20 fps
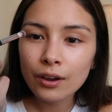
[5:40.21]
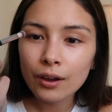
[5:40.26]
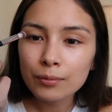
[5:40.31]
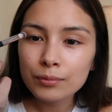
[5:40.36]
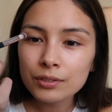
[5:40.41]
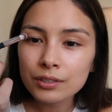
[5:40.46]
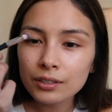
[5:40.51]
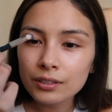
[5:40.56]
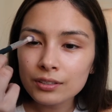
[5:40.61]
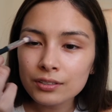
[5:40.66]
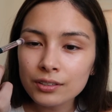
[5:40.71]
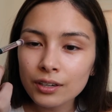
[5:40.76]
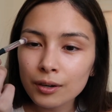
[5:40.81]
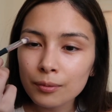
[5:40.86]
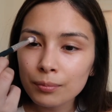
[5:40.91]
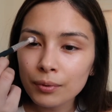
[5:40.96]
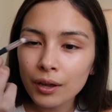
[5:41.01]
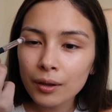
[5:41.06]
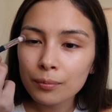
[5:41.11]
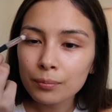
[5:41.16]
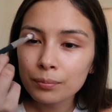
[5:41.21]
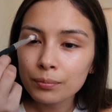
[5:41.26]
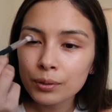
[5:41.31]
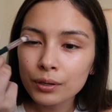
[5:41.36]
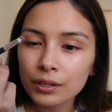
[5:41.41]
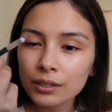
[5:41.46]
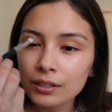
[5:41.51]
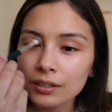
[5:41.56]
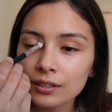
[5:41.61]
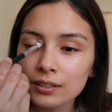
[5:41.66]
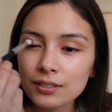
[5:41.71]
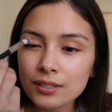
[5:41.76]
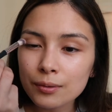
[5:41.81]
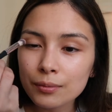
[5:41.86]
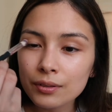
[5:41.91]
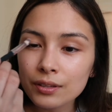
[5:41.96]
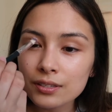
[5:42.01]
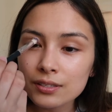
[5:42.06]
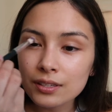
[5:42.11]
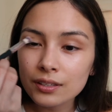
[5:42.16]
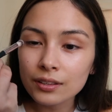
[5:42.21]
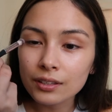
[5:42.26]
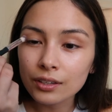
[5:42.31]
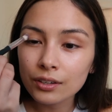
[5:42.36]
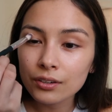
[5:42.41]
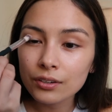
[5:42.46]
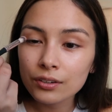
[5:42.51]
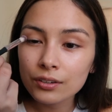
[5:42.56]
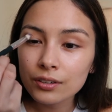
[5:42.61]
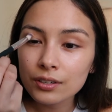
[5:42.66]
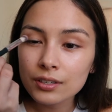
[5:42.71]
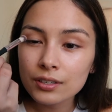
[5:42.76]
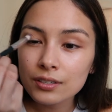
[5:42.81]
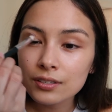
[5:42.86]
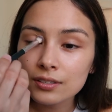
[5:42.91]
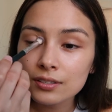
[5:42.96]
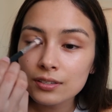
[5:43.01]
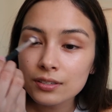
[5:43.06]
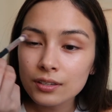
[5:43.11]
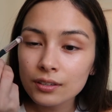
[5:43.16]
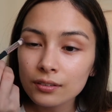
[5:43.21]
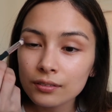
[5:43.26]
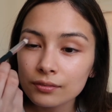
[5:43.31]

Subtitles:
I'm just gonna start by putting some of this in the crease.